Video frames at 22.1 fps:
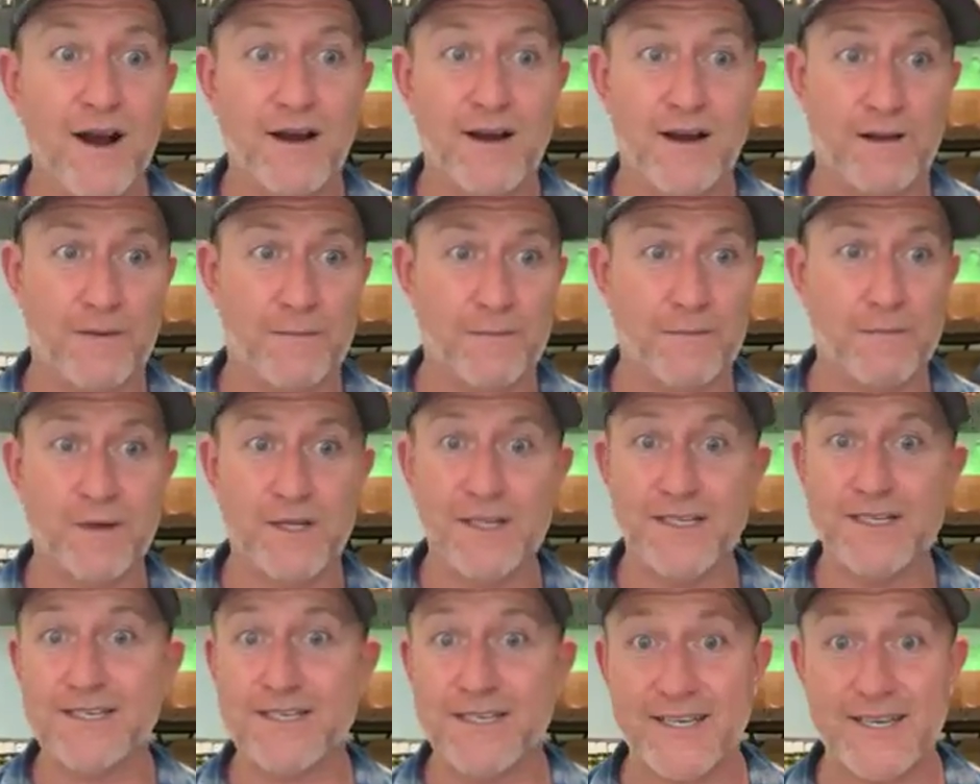
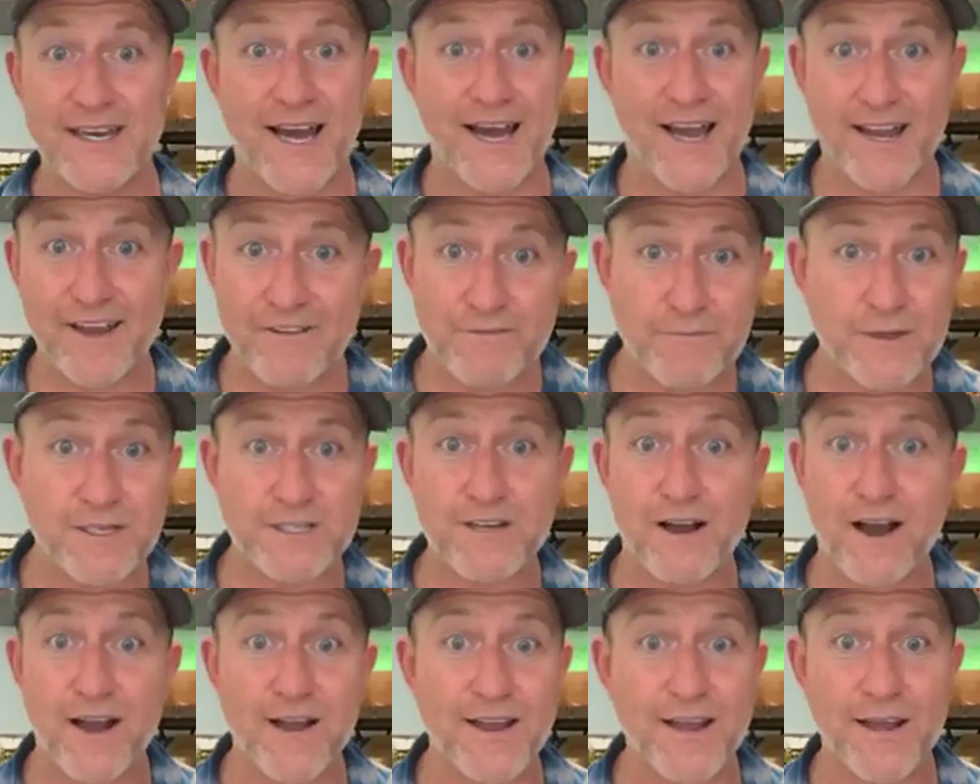Melissa and I have been
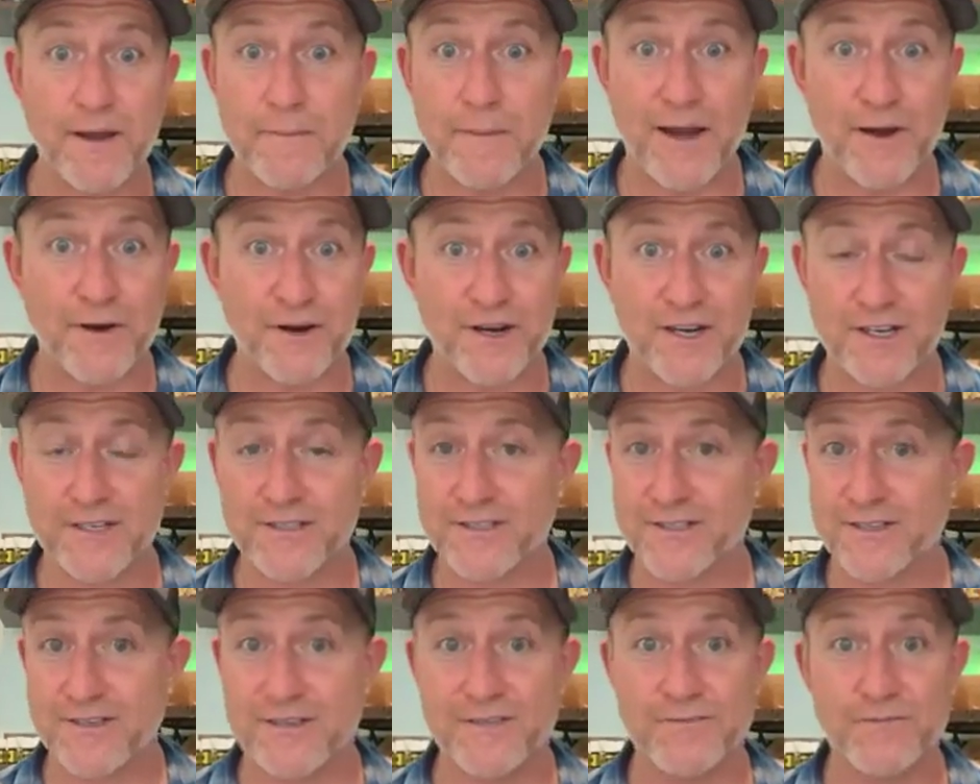talking about
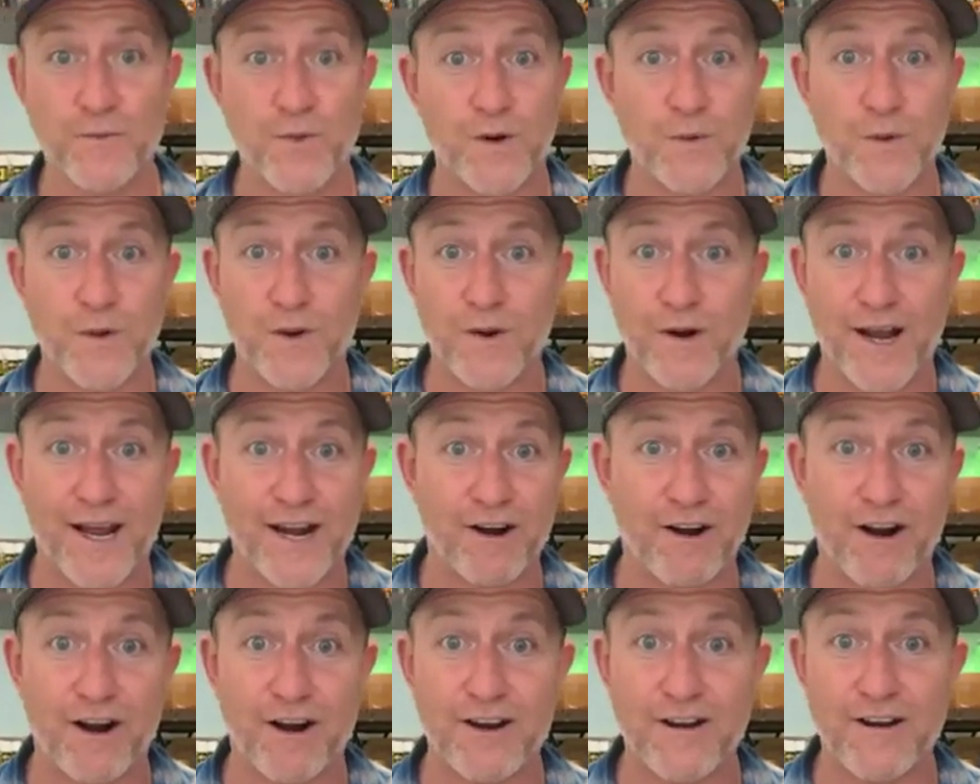it even when we were
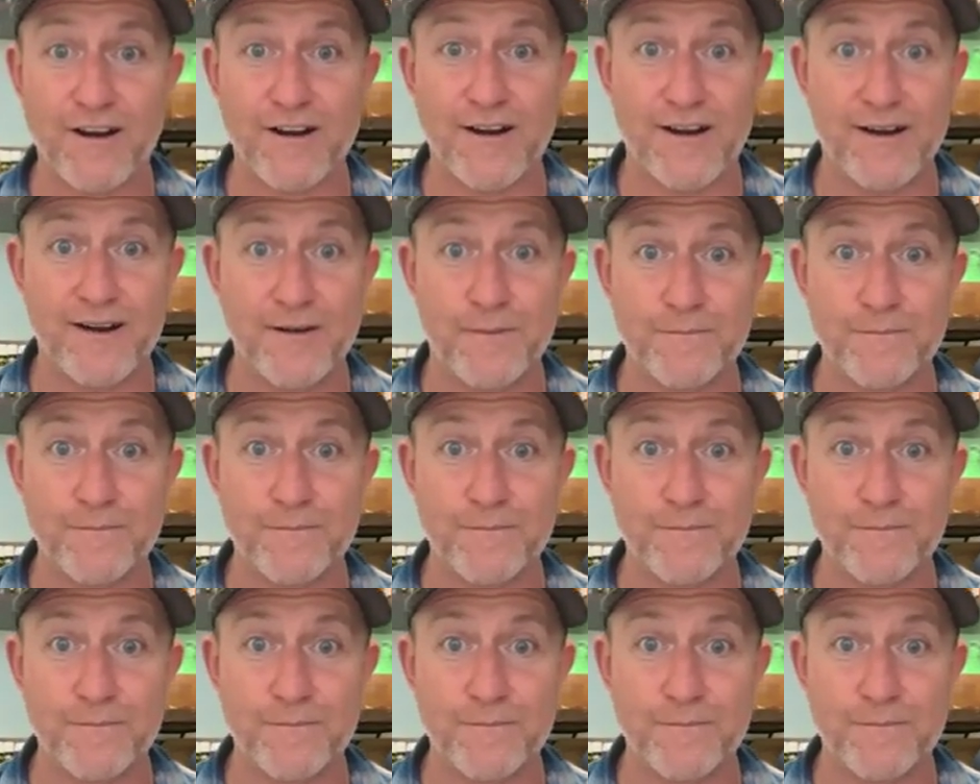at our